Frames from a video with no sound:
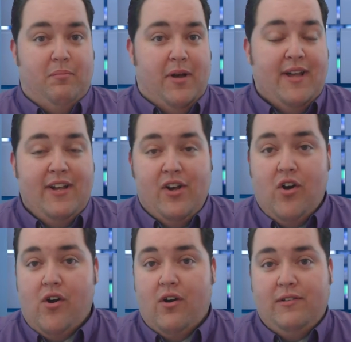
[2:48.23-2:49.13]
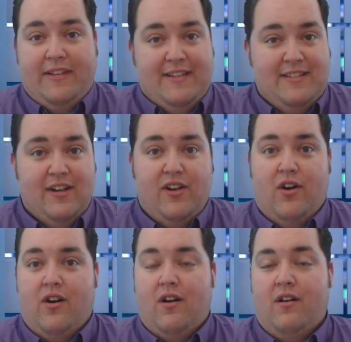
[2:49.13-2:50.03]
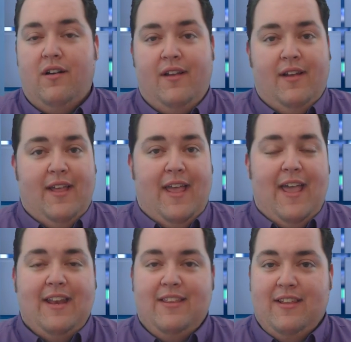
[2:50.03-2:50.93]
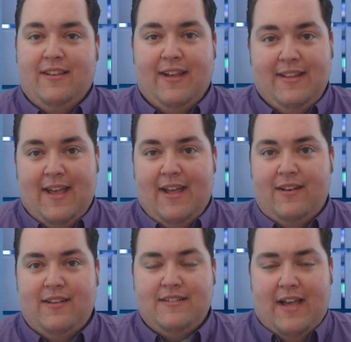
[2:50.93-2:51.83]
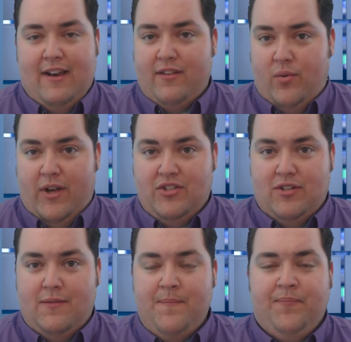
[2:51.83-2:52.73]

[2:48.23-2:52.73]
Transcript: buying a car, leasing a car, anything like that is out of the question.